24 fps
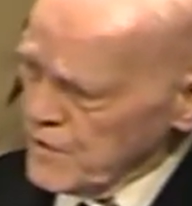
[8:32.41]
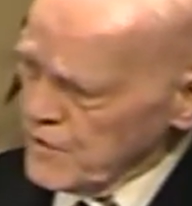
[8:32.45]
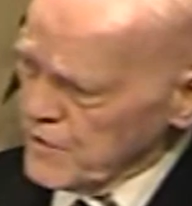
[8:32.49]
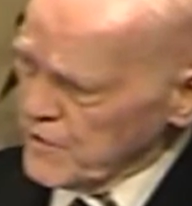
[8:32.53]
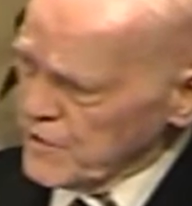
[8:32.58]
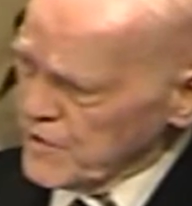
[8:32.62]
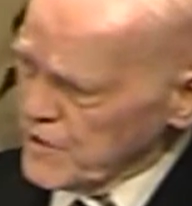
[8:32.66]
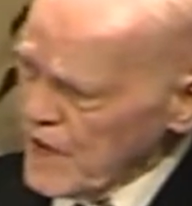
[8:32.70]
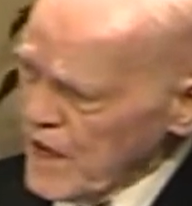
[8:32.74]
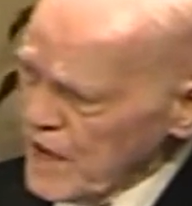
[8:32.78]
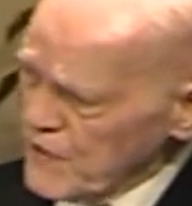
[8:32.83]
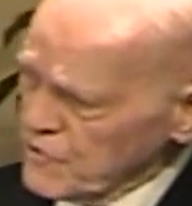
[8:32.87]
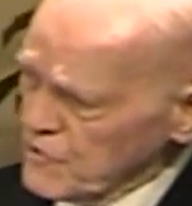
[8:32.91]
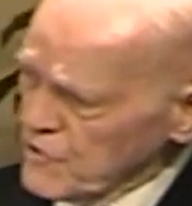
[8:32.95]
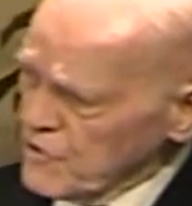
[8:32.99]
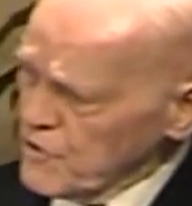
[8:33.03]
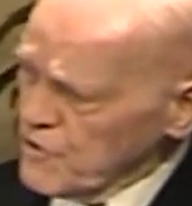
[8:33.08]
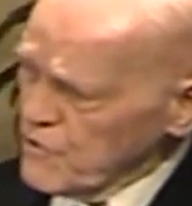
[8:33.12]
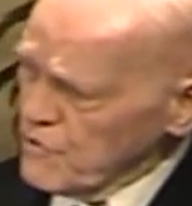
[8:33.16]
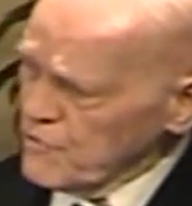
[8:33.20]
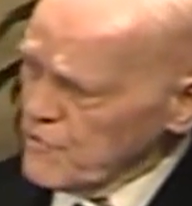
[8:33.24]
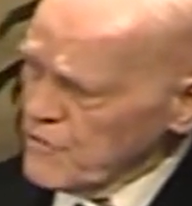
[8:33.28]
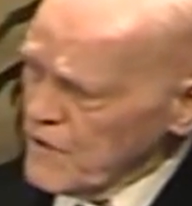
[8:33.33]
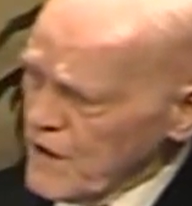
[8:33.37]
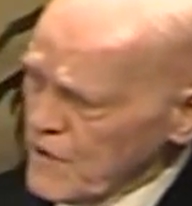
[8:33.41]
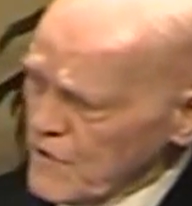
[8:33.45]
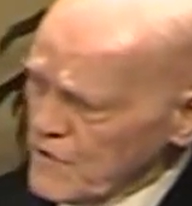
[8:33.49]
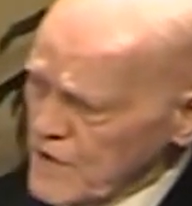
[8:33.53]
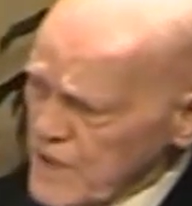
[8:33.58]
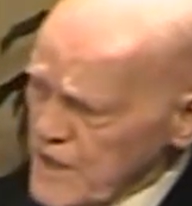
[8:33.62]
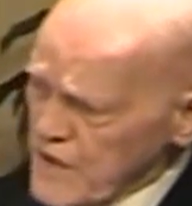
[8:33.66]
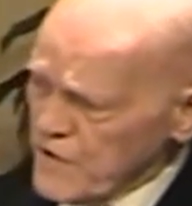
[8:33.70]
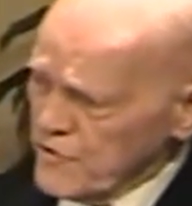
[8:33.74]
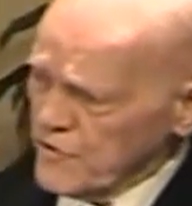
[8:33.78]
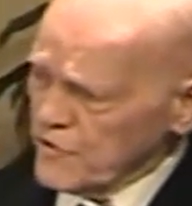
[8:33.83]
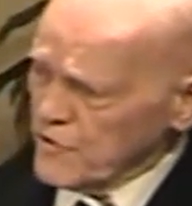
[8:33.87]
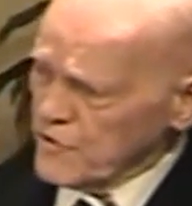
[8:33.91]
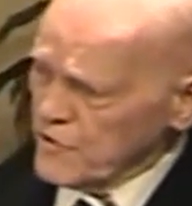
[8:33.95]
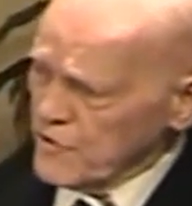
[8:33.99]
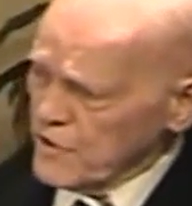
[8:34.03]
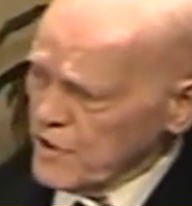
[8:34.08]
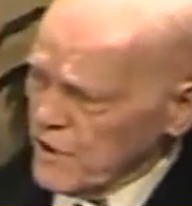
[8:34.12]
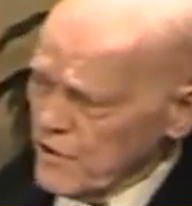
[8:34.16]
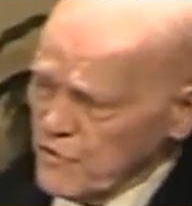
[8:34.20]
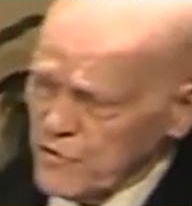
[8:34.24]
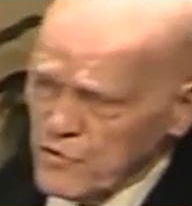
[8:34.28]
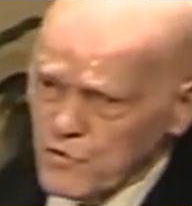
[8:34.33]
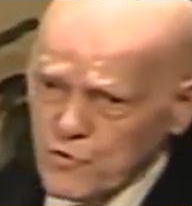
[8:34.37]
the doctrinal foundation
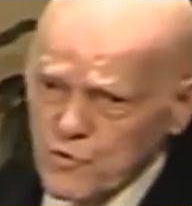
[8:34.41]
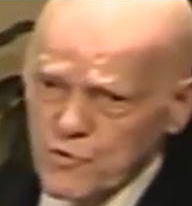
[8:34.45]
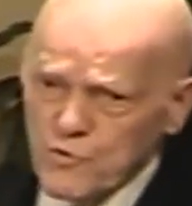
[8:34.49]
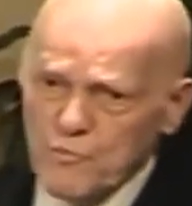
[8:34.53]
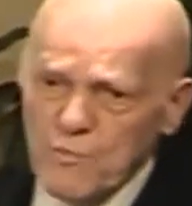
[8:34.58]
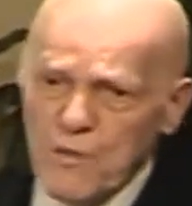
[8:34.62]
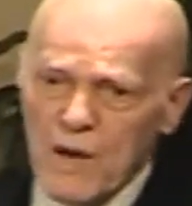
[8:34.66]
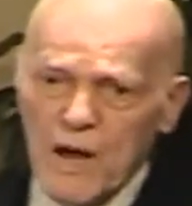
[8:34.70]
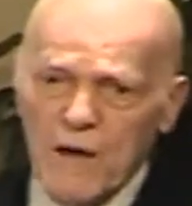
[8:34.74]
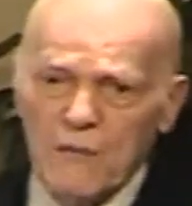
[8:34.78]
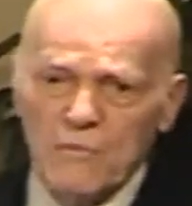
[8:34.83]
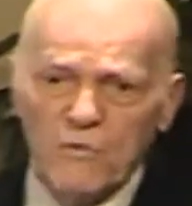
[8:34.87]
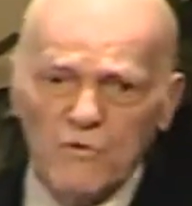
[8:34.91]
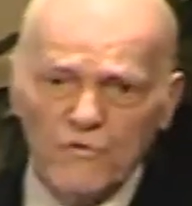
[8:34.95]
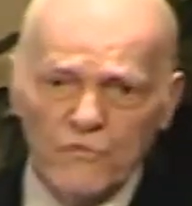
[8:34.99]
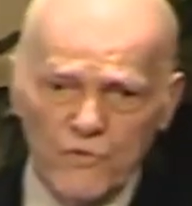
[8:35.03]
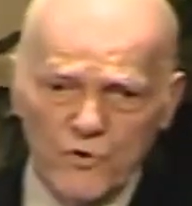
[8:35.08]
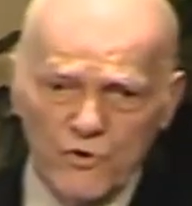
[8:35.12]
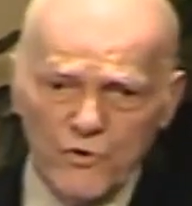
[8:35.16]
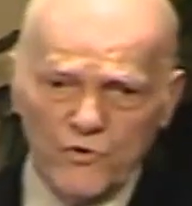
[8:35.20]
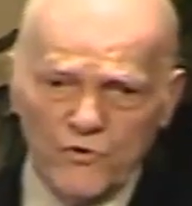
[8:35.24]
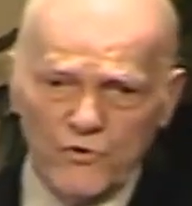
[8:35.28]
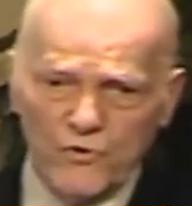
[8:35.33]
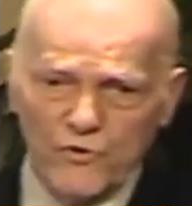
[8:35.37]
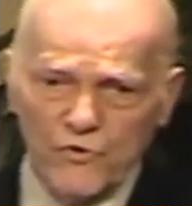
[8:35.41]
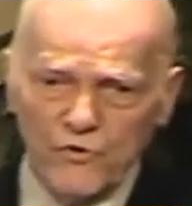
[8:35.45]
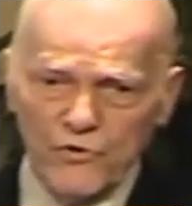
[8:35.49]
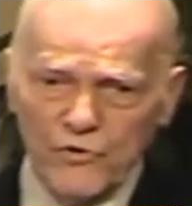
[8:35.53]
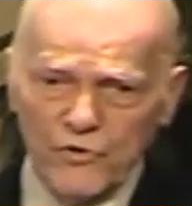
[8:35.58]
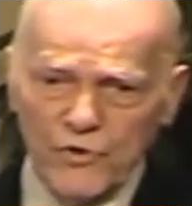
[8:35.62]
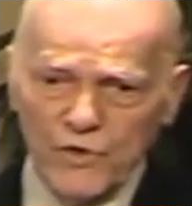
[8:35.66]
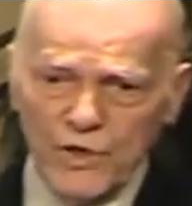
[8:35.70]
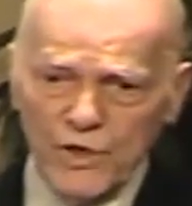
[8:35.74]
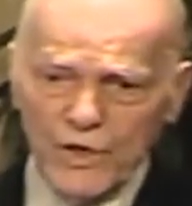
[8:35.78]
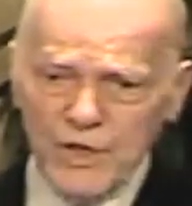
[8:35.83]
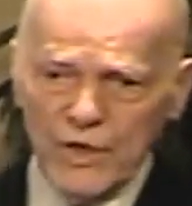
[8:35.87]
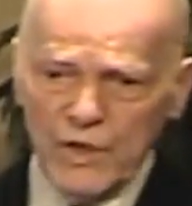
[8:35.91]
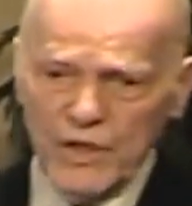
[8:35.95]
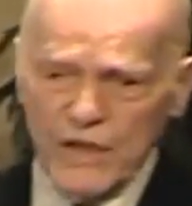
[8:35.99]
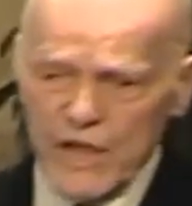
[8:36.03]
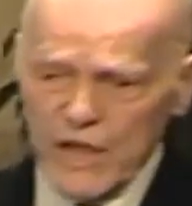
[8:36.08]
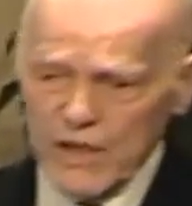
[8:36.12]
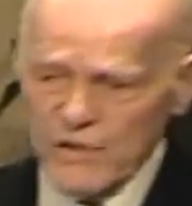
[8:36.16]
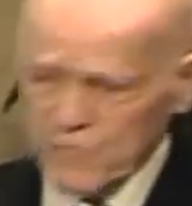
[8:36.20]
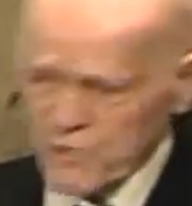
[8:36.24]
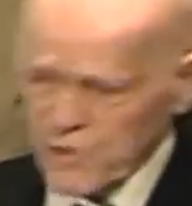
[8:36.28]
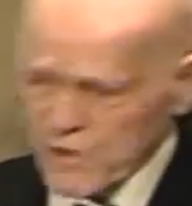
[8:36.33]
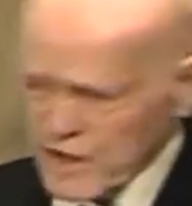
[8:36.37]
of the new Bible versions.
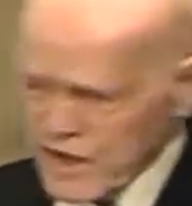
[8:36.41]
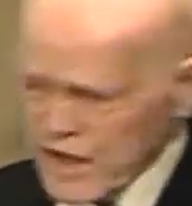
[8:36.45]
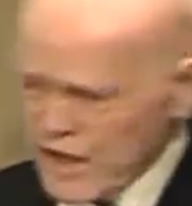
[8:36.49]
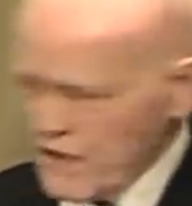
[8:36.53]
That's what